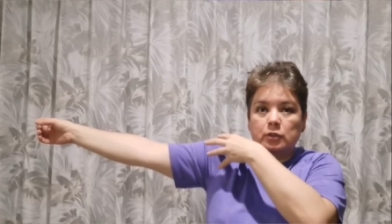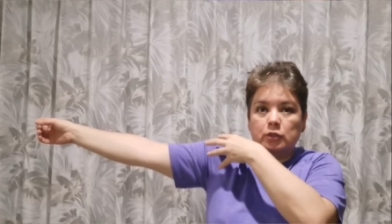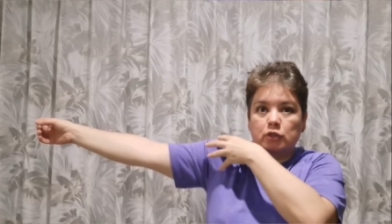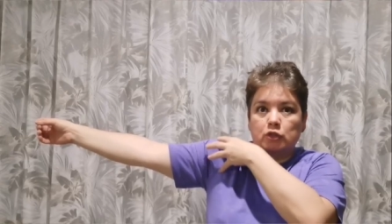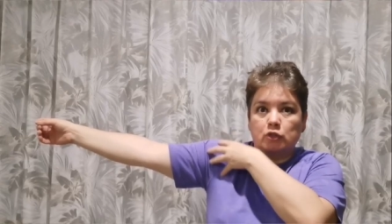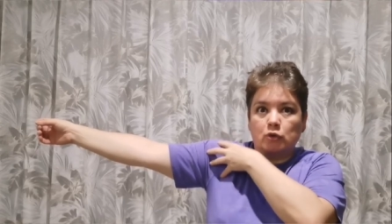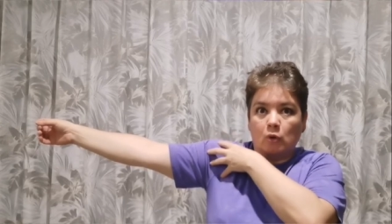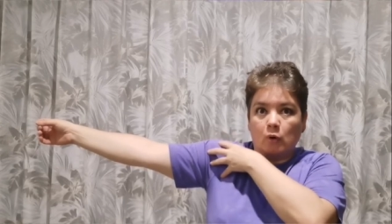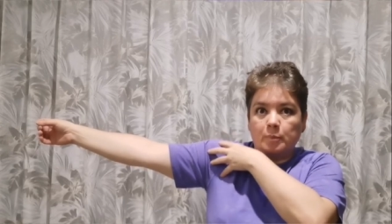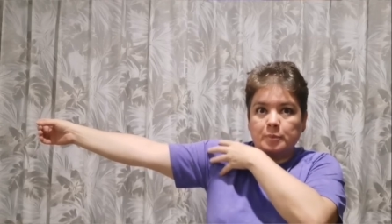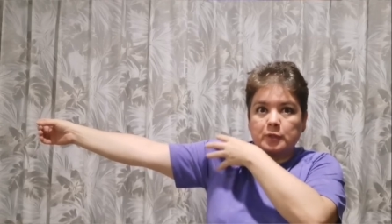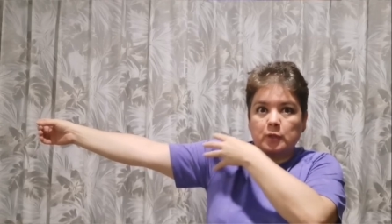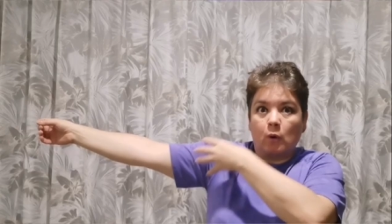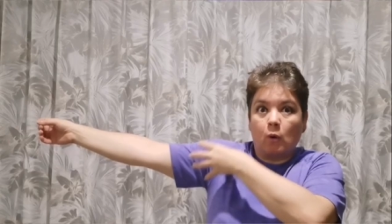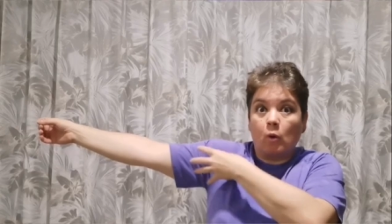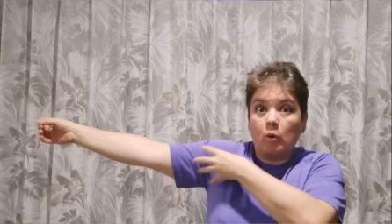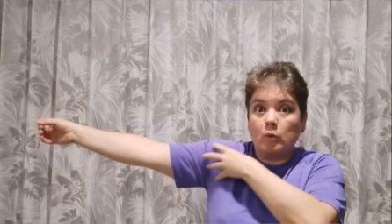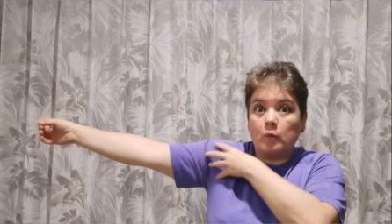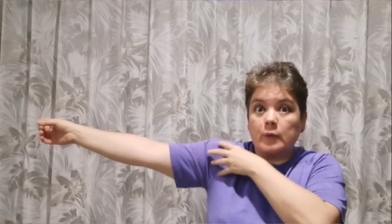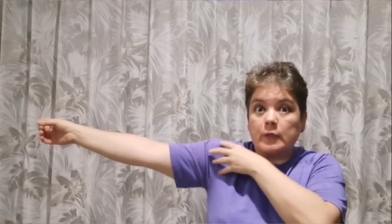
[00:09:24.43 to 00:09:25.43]
stops
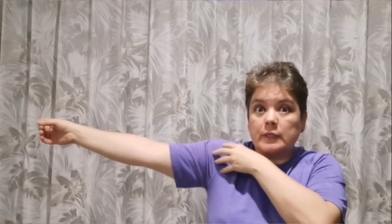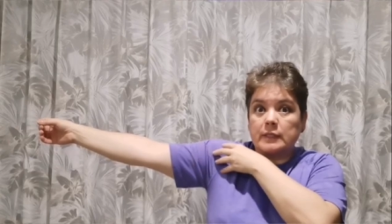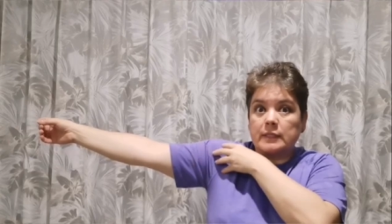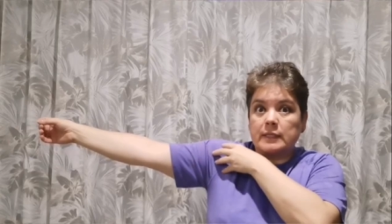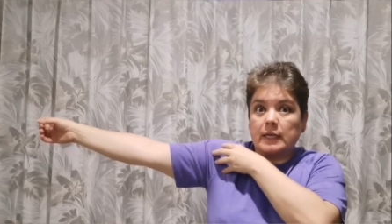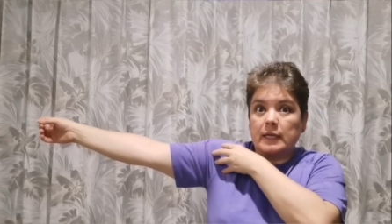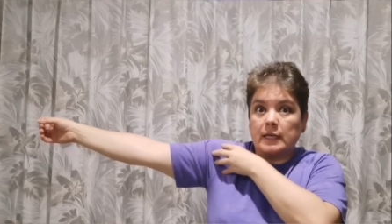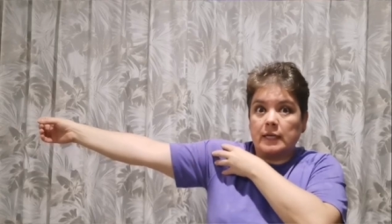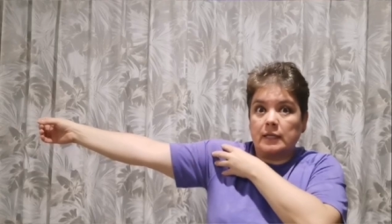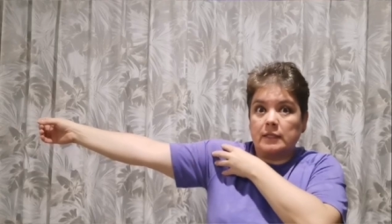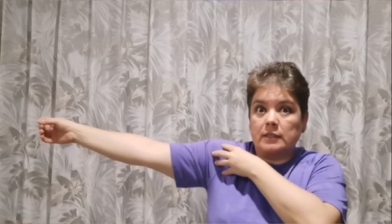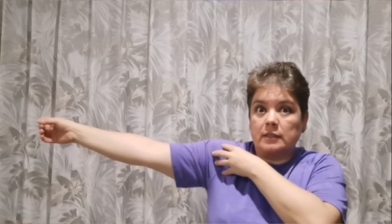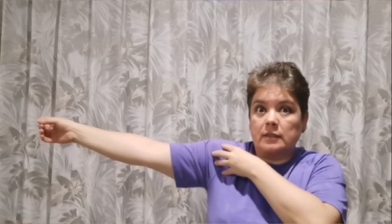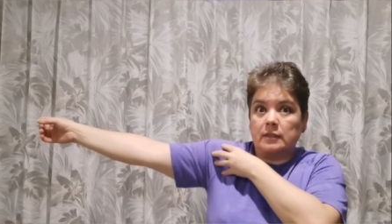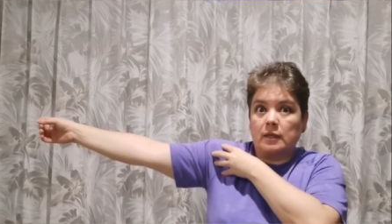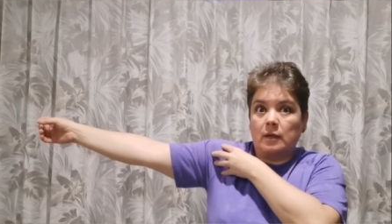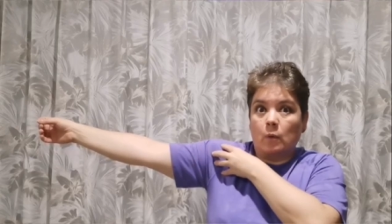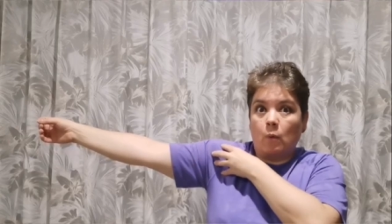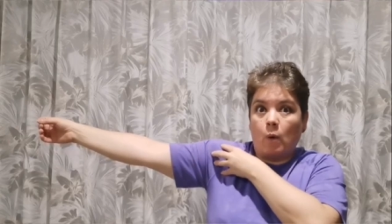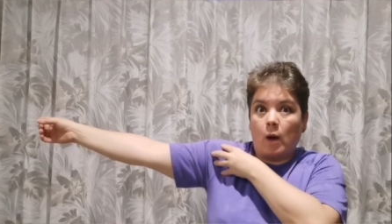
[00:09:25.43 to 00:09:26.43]
always at
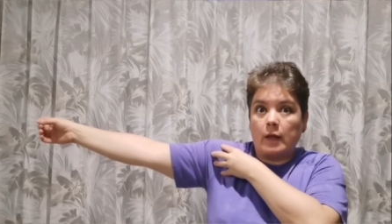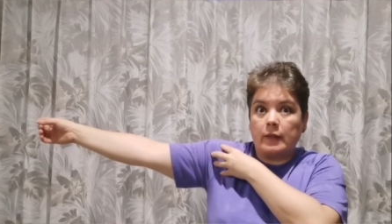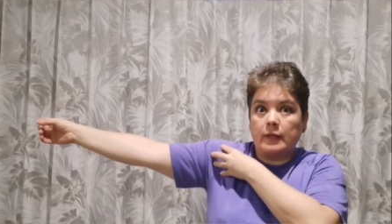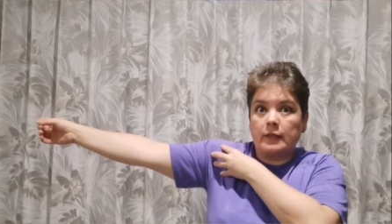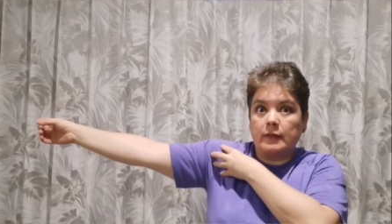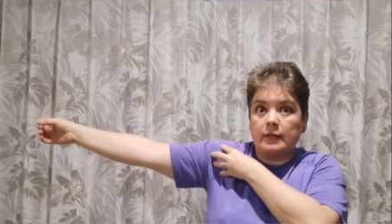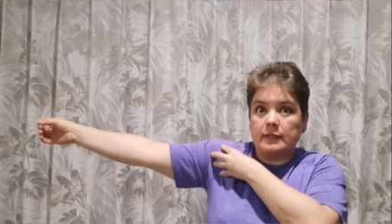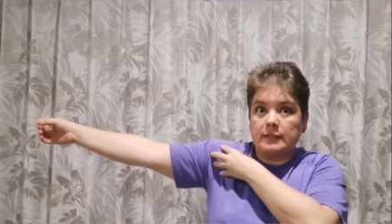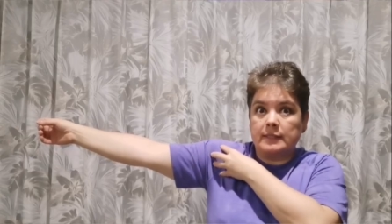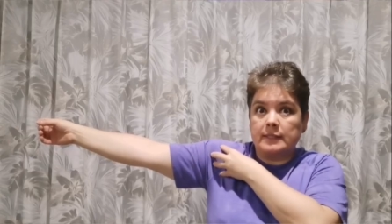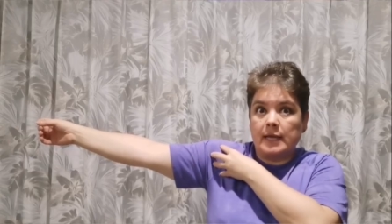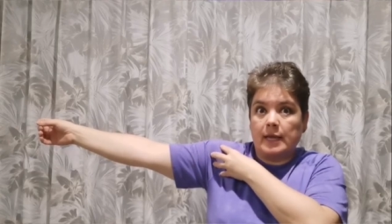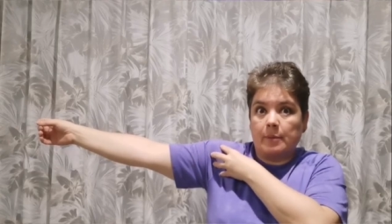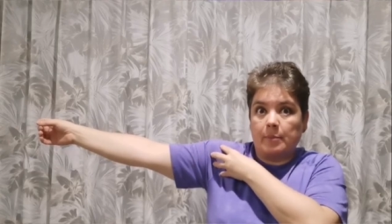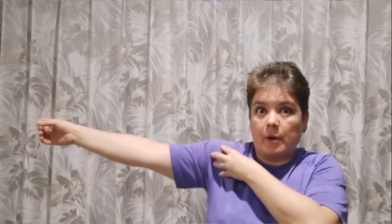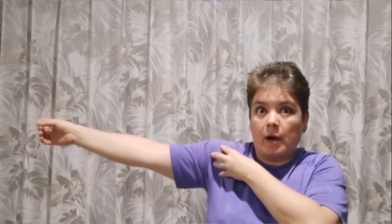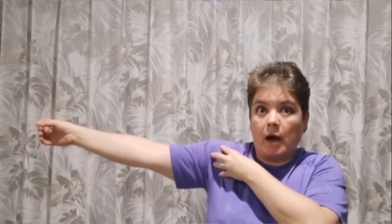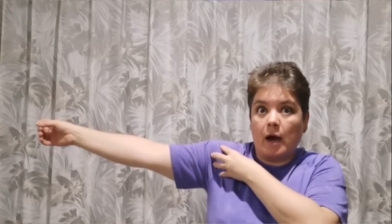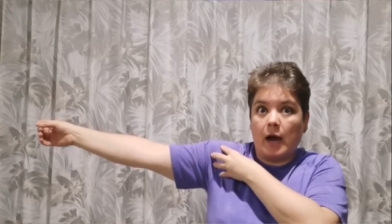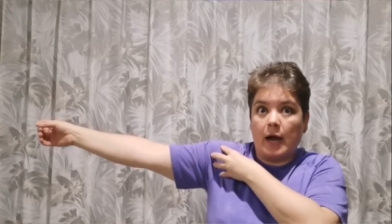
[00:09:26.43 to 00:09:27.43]
the one and the
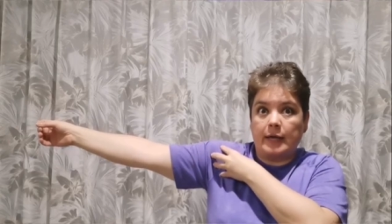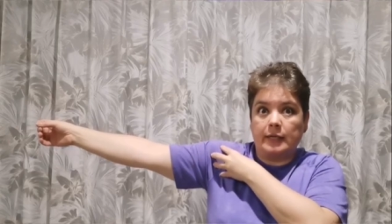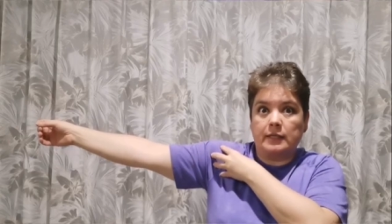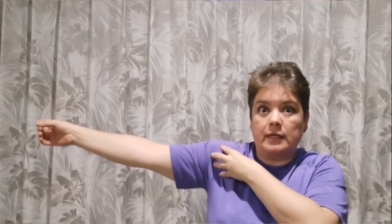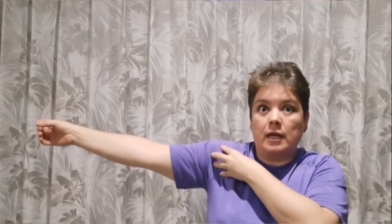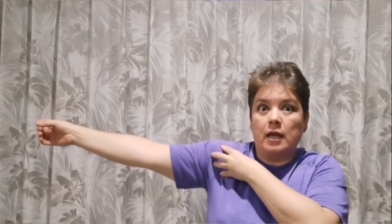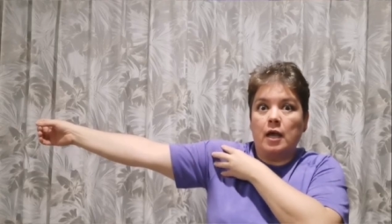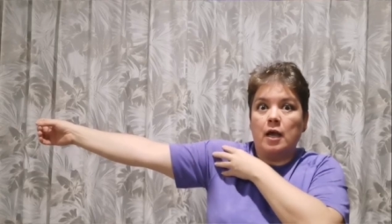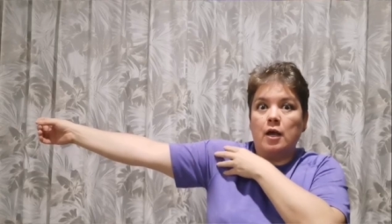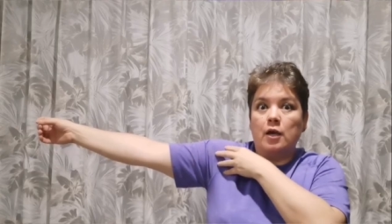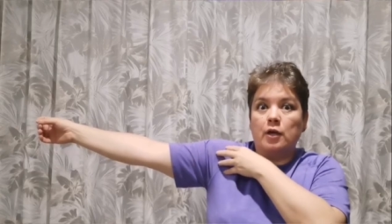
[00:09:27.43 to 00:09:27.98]
same height.